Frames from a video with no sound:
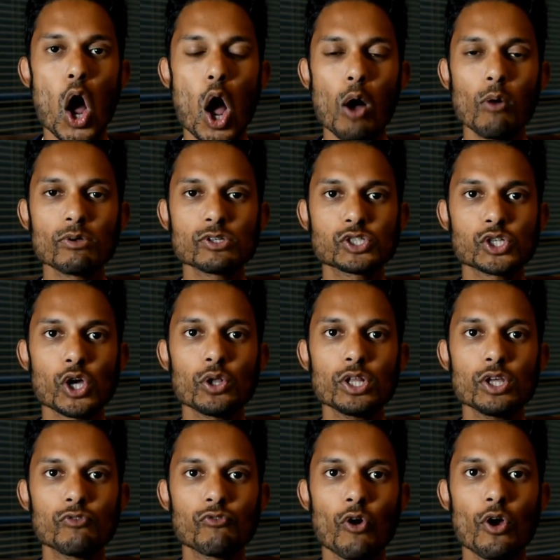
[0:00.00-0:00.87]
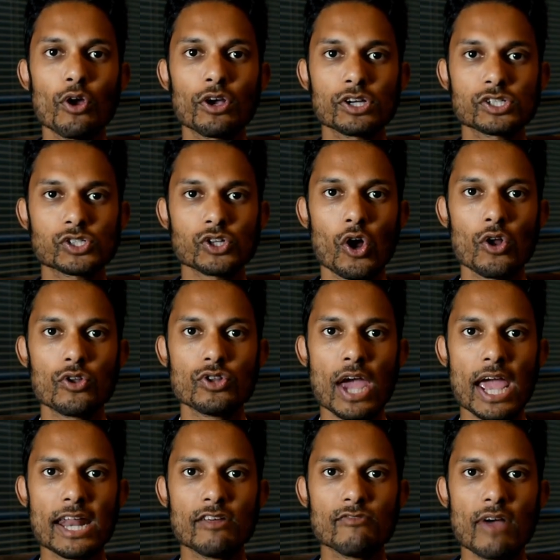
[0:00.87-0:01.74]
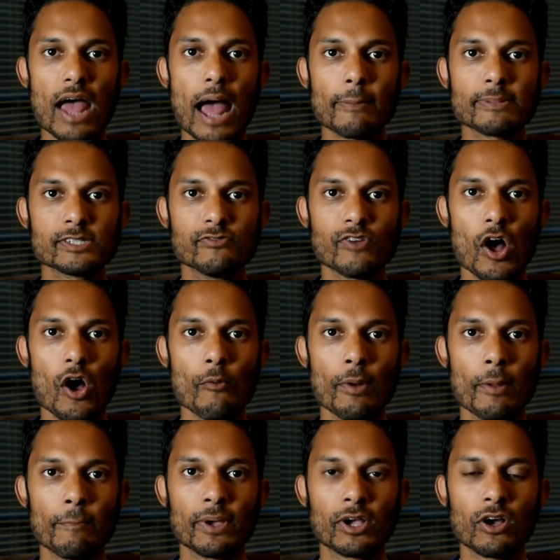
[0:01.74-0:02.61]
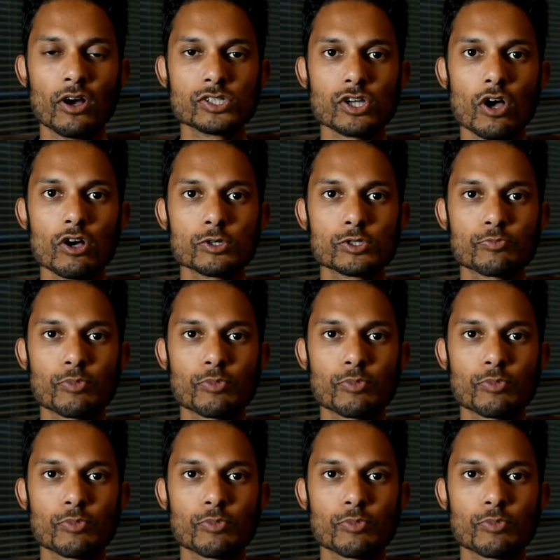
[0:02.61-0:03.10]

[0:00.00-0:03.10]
I was solely focused on native app development because I was